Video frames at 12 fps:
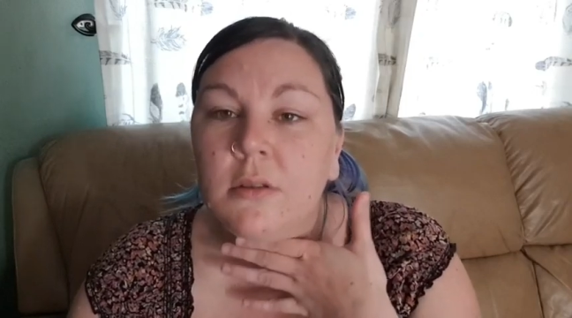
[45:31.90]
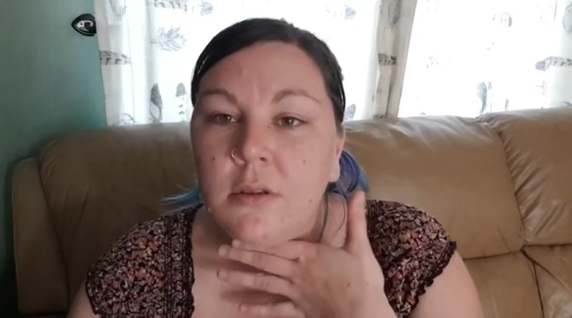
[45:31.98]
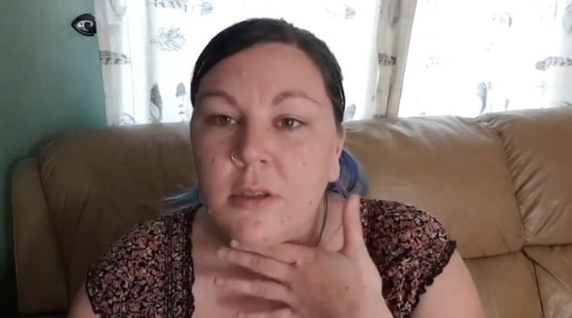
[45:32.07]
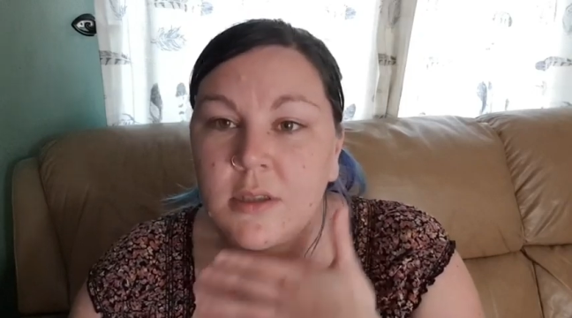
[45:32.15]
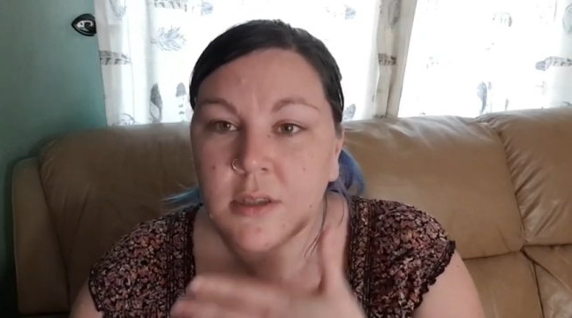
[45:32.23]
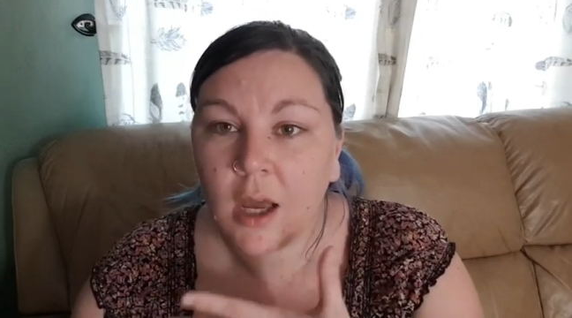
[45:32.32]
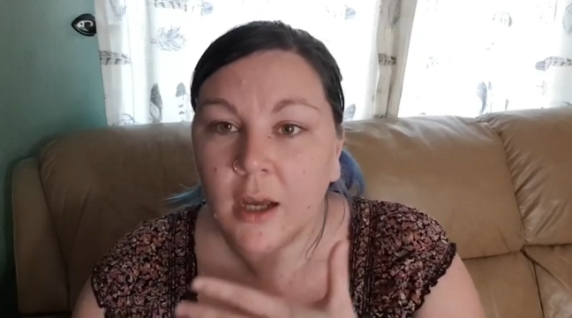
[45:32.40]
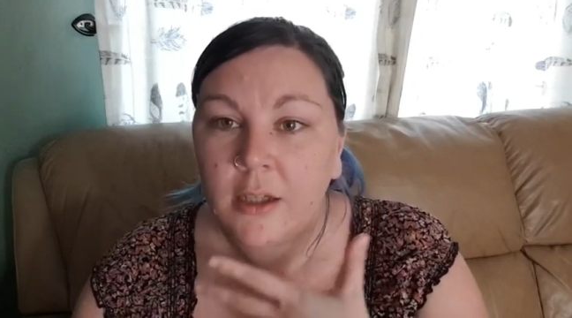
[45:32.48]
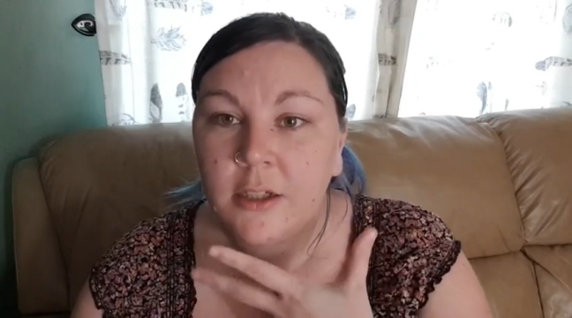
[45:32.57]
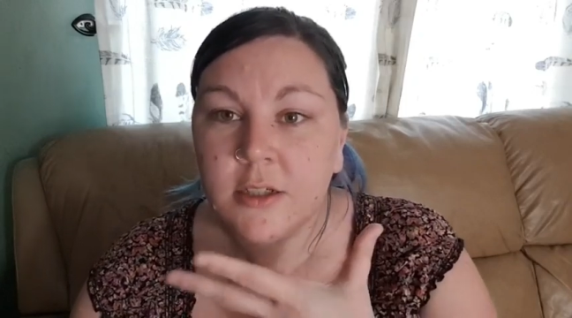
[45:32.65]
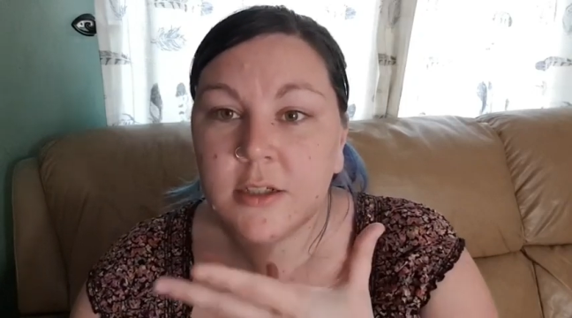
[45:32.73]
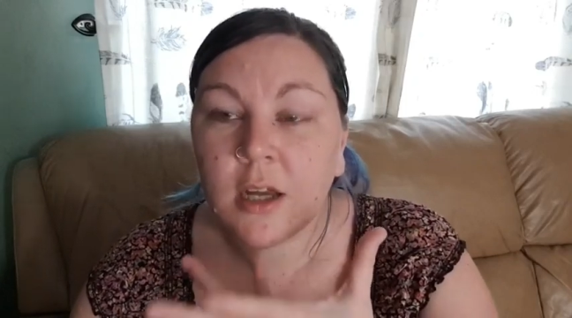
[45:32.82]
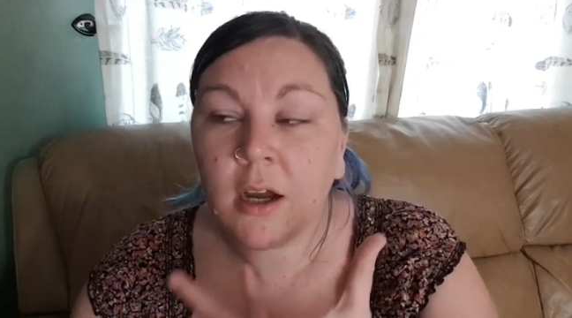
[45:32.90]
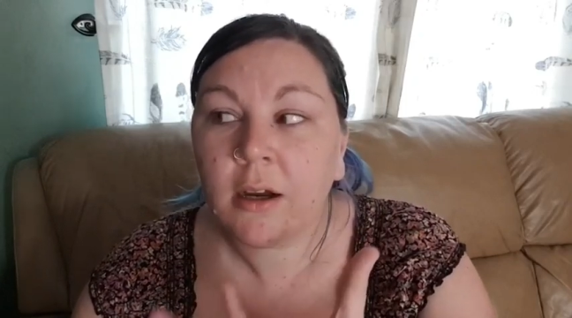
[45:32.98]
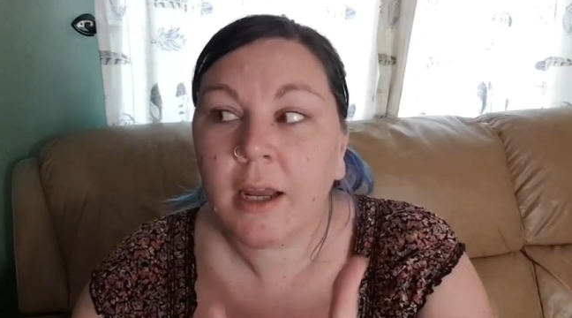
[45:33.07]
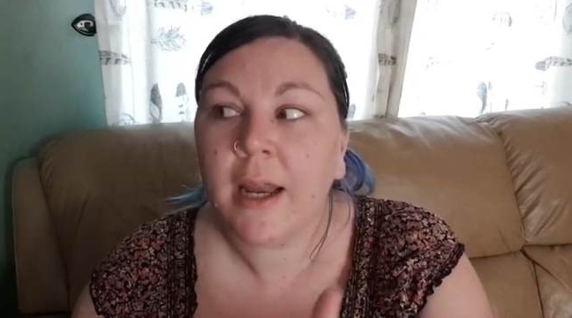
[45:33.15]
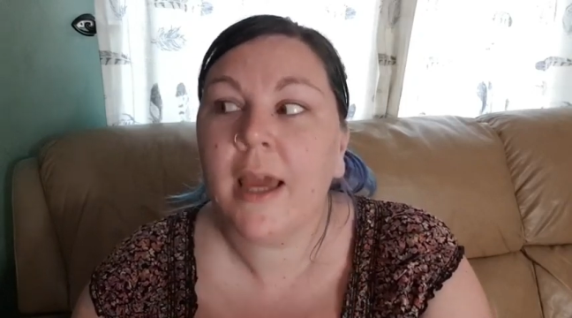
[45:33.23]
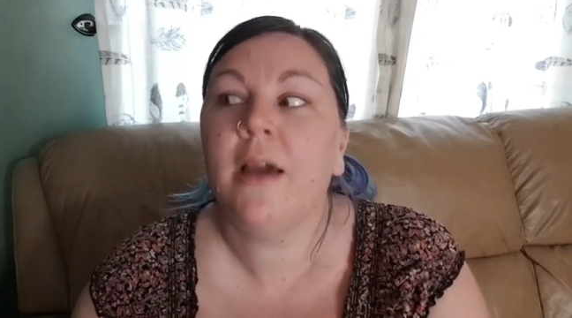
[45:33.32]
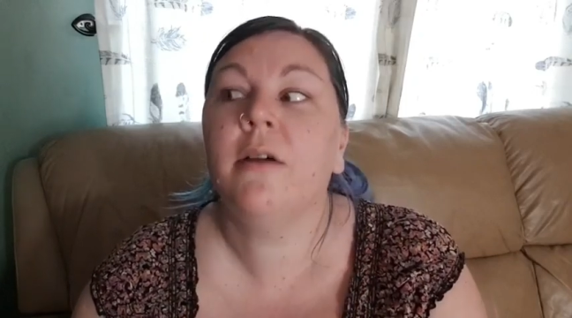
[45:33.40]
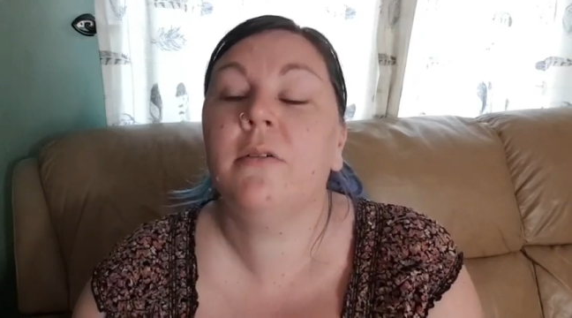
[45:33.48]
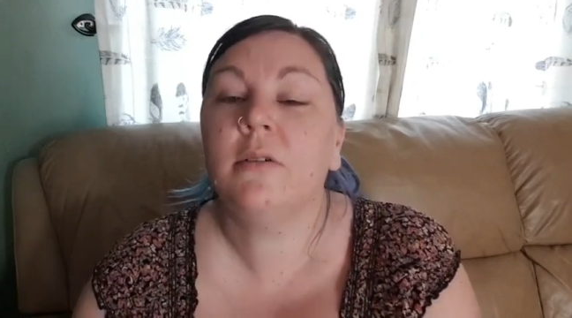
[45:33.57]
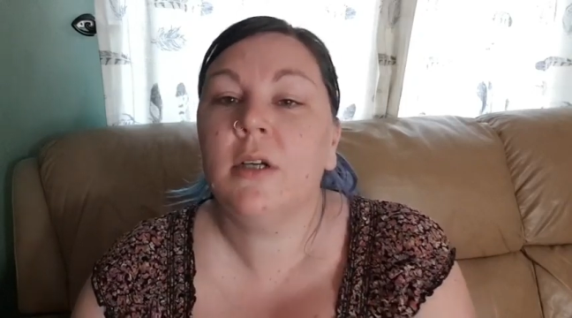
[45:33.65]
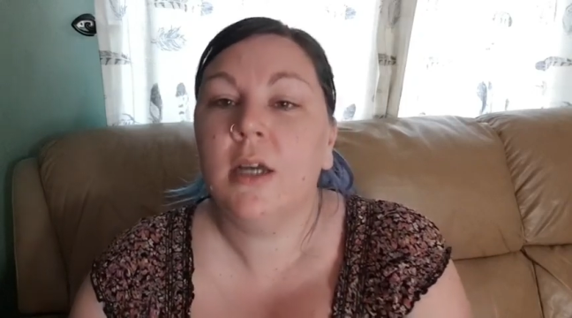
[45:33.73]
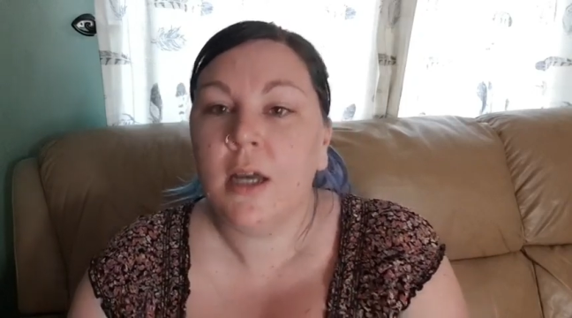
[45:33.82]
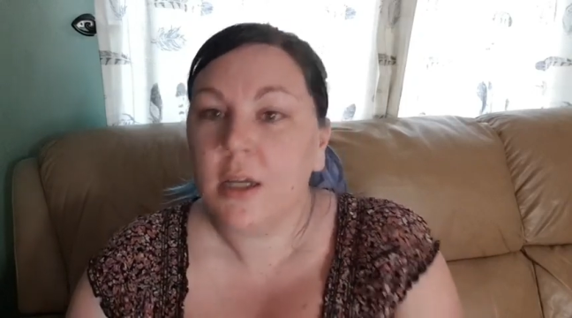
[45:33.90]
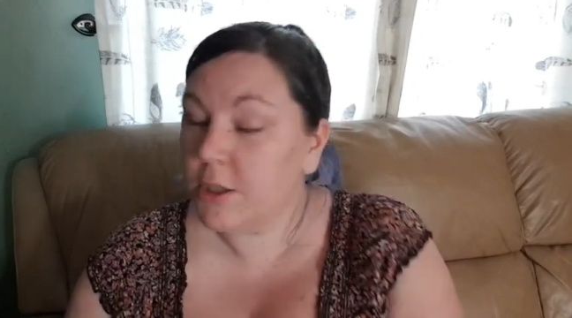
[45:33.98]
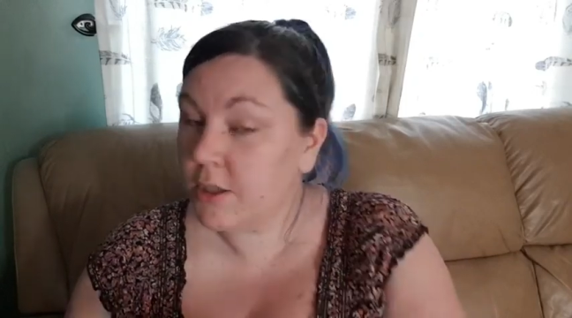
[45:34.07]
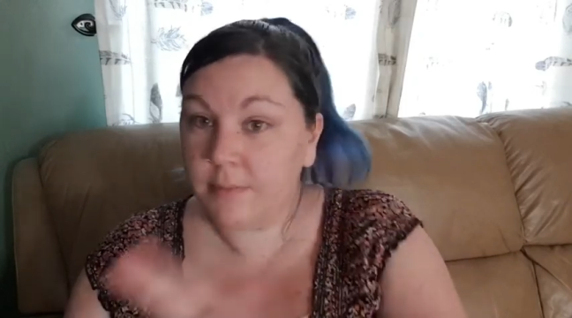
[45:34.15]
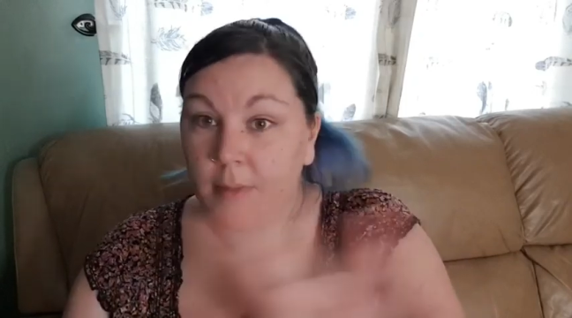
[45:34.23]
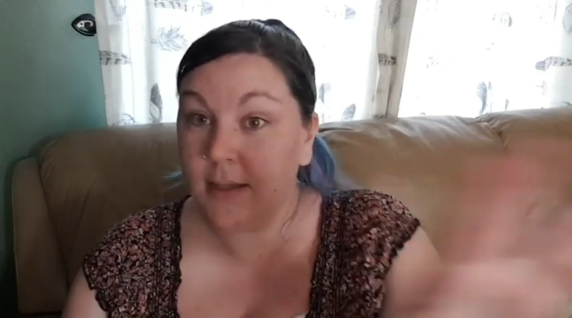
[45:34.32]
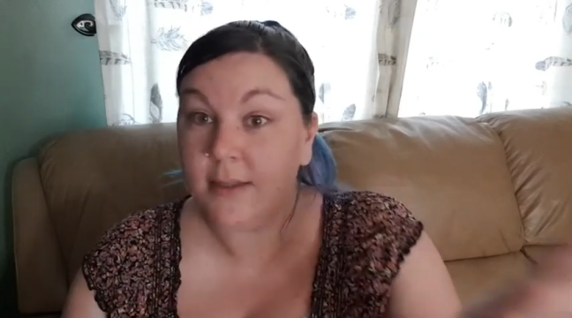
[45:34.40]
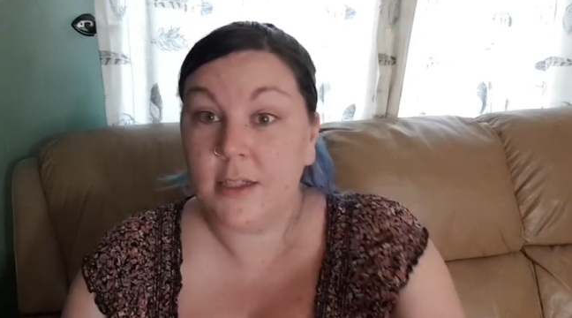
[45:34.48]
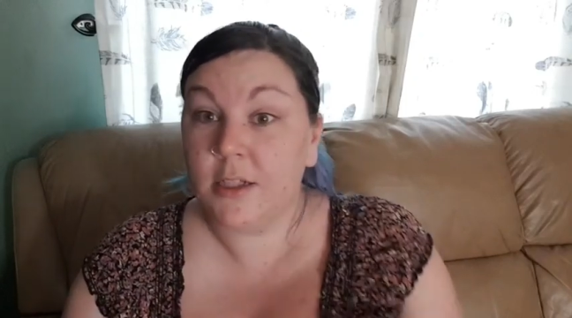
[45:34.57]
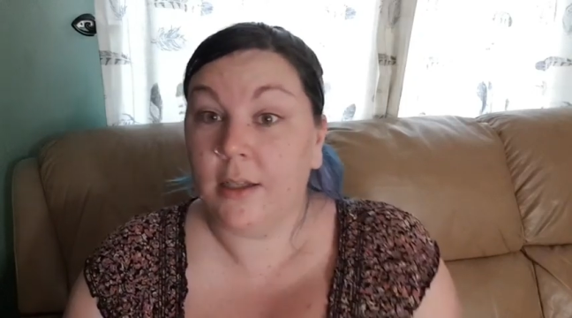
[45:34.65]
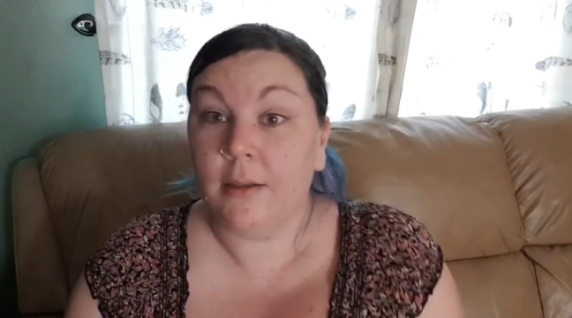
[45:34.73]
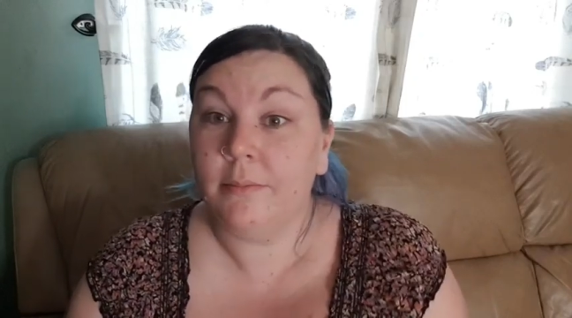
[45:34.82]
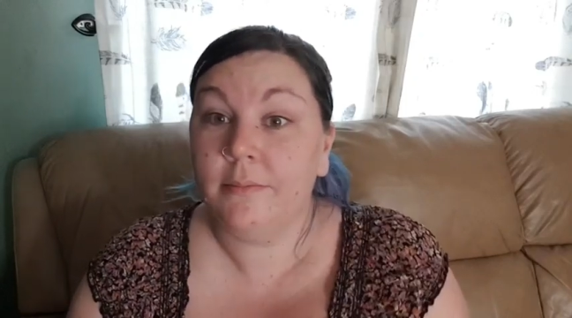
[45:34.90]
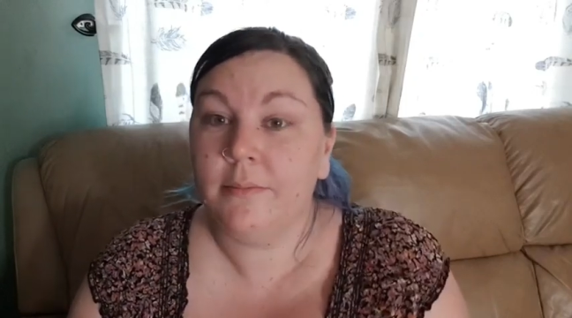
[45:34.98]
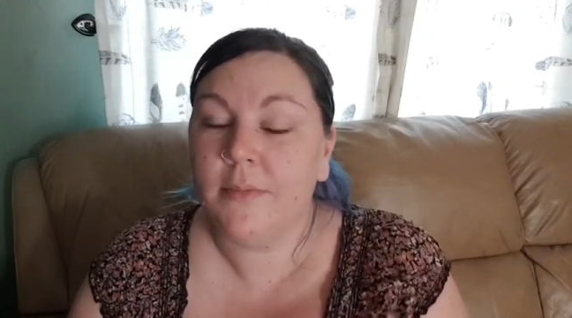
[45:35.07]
stuck, you just can't get it out just message them.